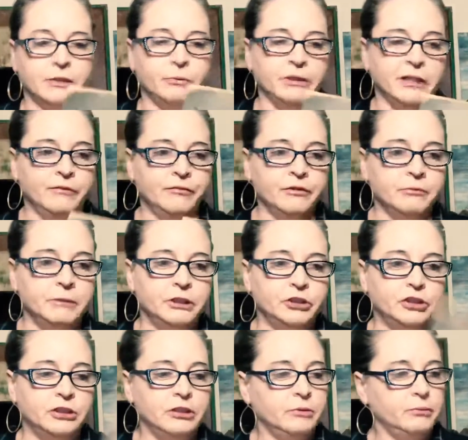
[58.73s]
what
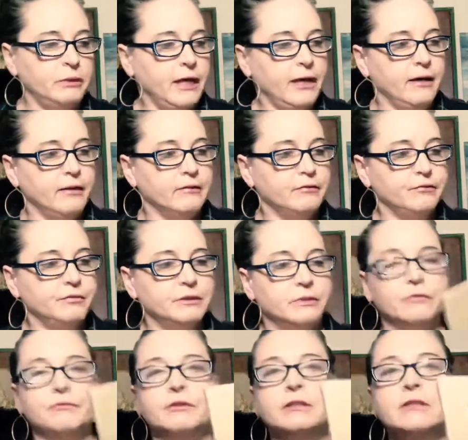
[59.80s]
information do we have? So
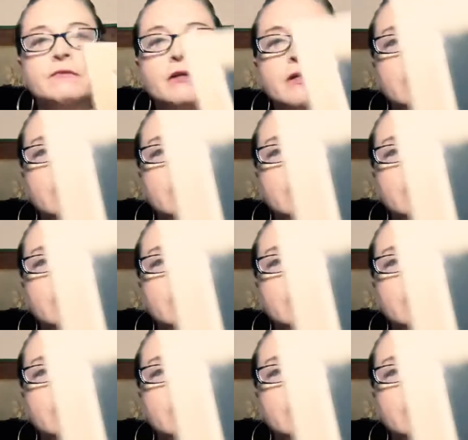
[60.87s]
first of all,